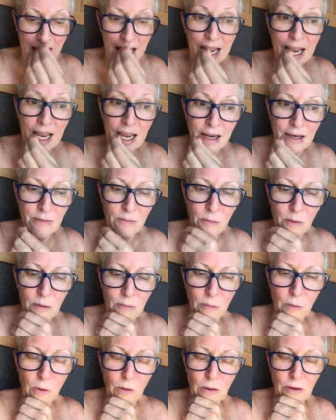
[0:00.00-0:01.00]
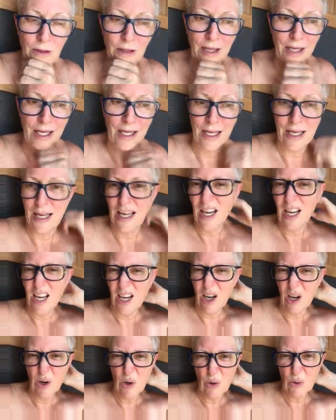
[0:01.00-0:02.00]
And more importantly,
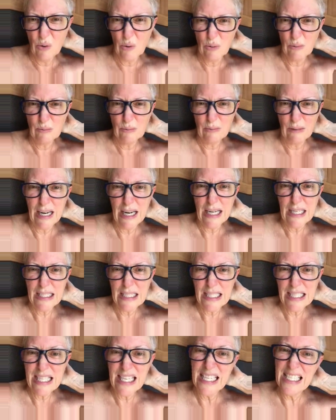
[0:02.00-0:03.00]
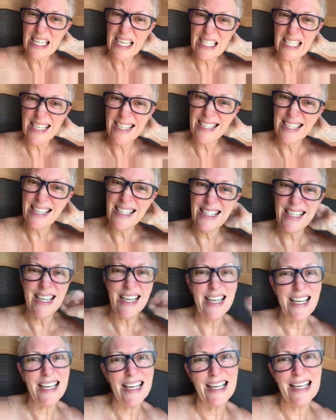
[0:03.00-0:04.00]
oh, right, ding, ding, ding, ding,
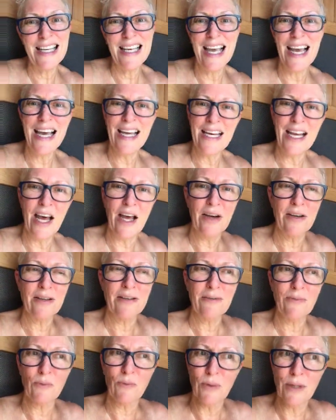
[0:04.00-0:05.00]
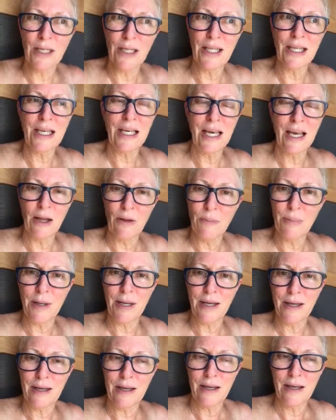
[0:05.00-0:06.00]
ding. Yeah, not really
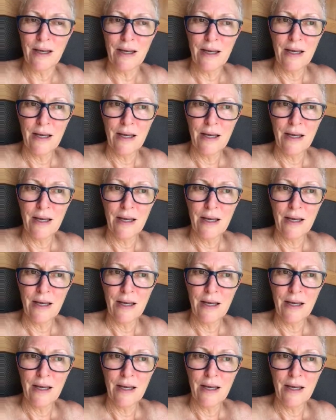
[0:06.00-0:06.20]
helping.